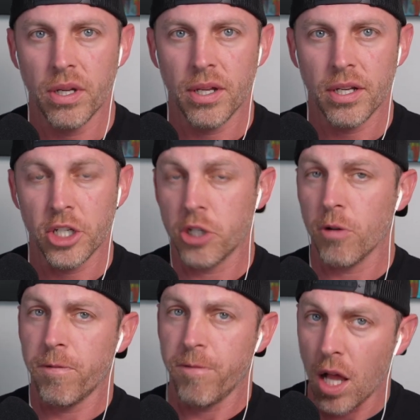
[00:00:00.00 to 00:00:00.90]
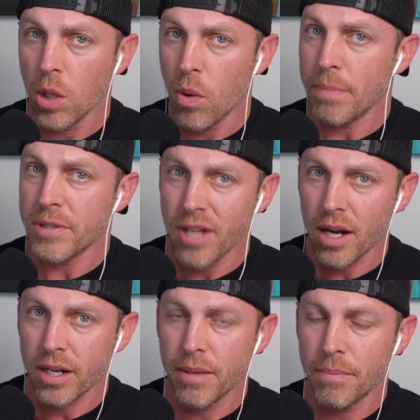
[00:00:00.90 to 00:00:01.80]
Does your follow-up
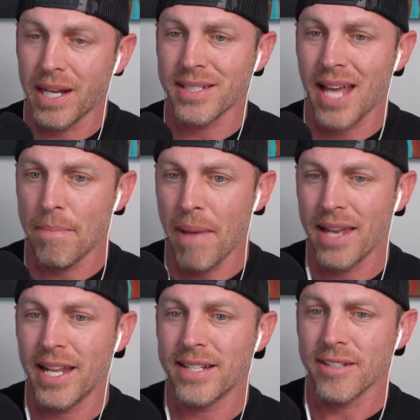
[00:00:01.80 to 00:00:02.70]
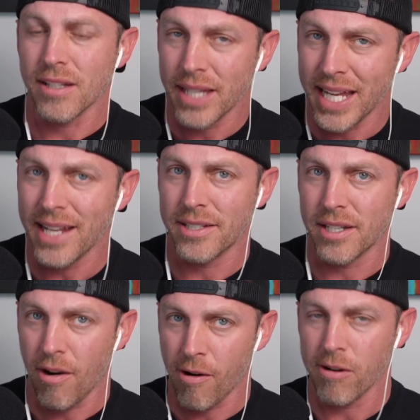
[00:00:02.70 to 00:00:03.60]
suck? Because I bet it's the leads
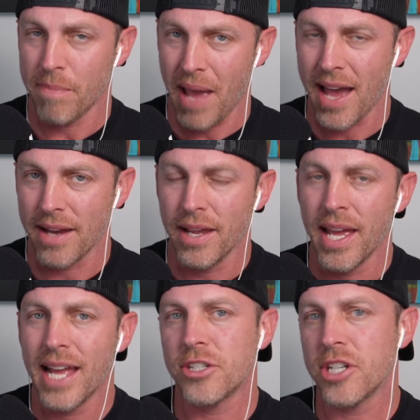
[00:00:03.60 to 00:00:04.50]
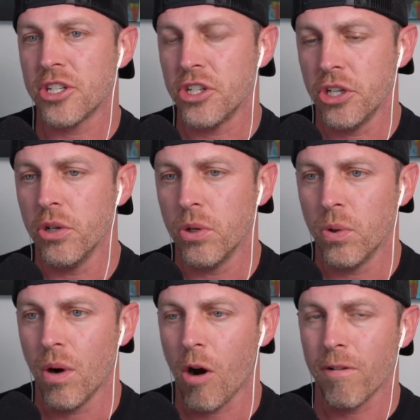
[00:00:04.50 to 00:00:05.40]
aren't bad. It's just
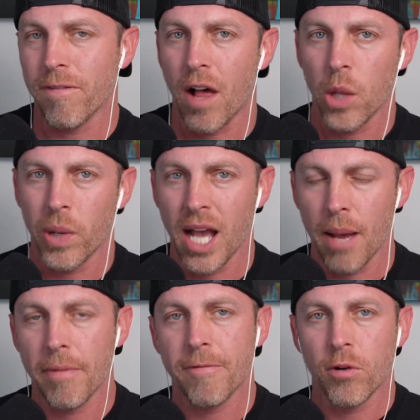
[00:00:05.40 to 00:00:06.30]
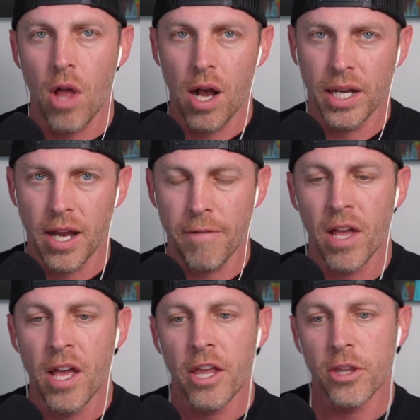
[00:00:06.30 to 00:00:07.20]
you aren't following up for long enough.
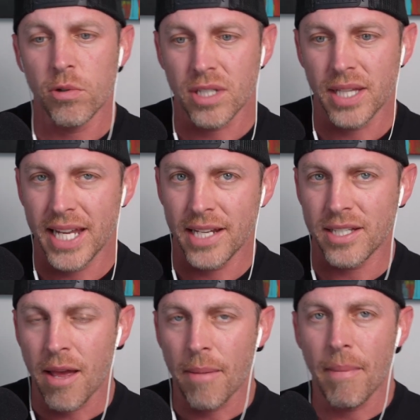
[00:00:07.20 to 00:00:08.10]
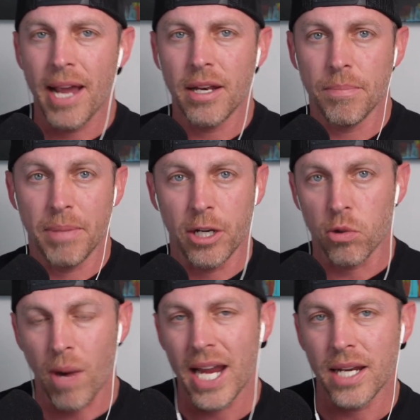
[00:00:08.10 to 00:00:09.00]
Those leads might be
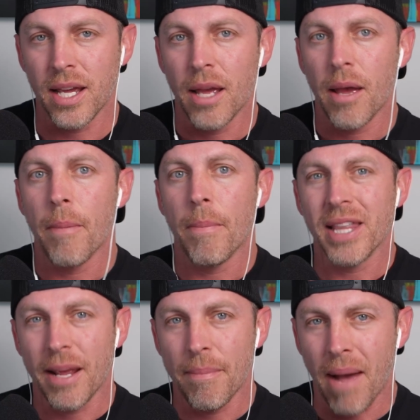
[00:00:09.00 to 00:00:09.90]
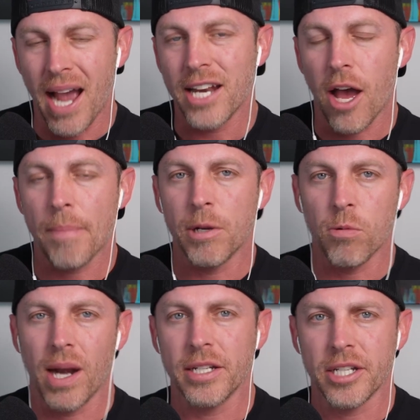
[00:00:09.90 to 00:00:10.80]
great, but they might not be
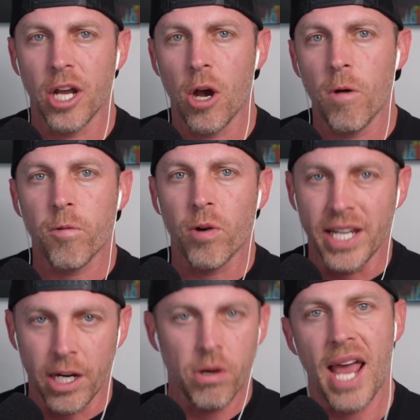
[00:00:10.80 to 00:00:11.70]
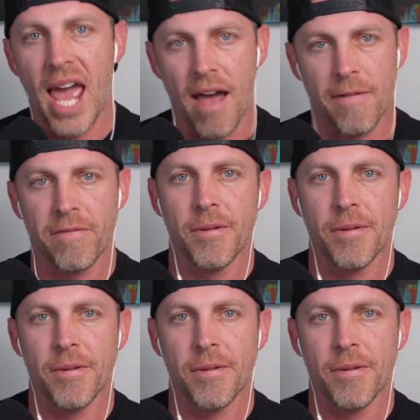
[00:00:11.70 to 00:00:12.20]
ready to go for a year and a half.